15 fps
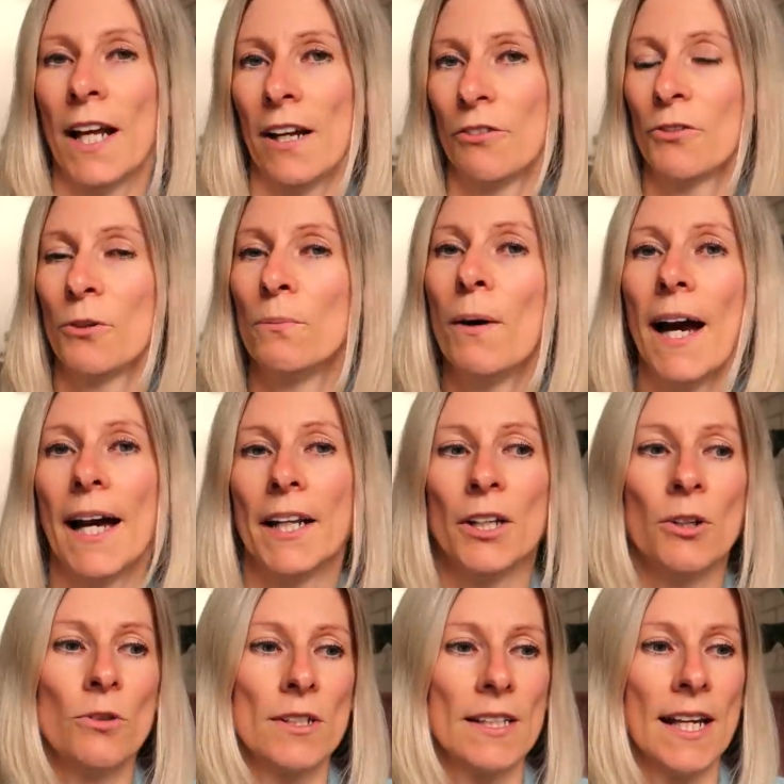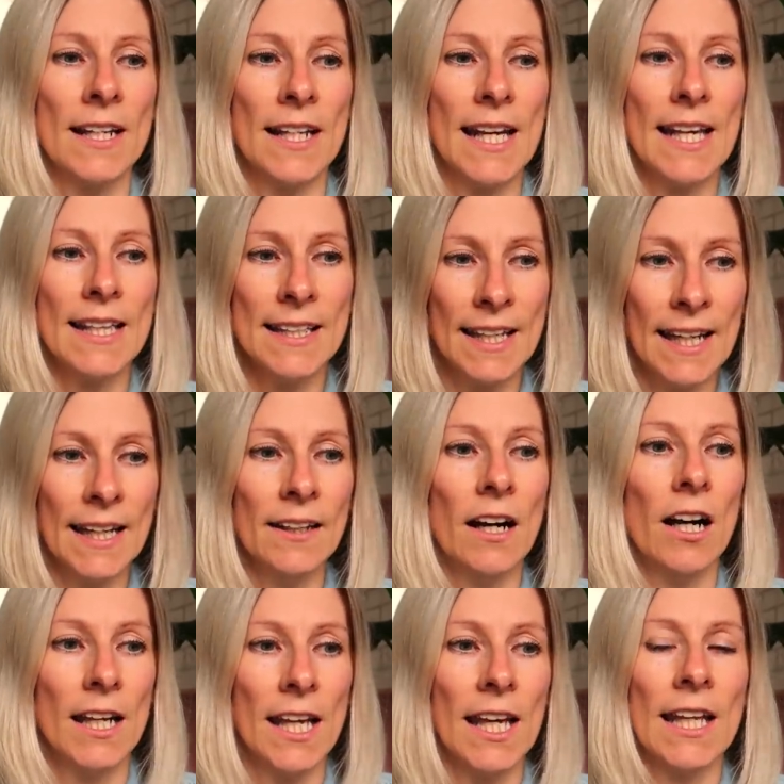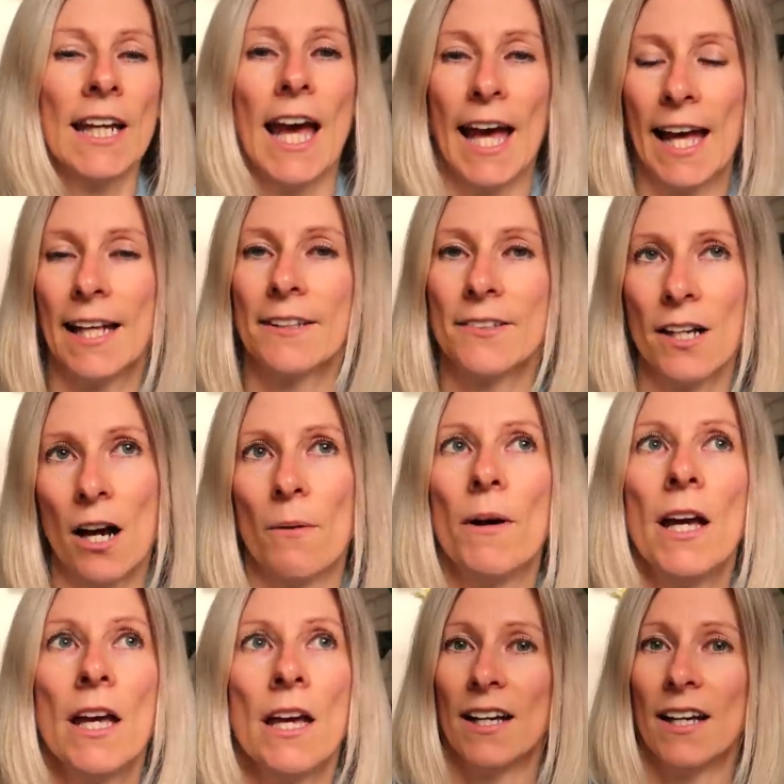have to buy those, and it can again add up.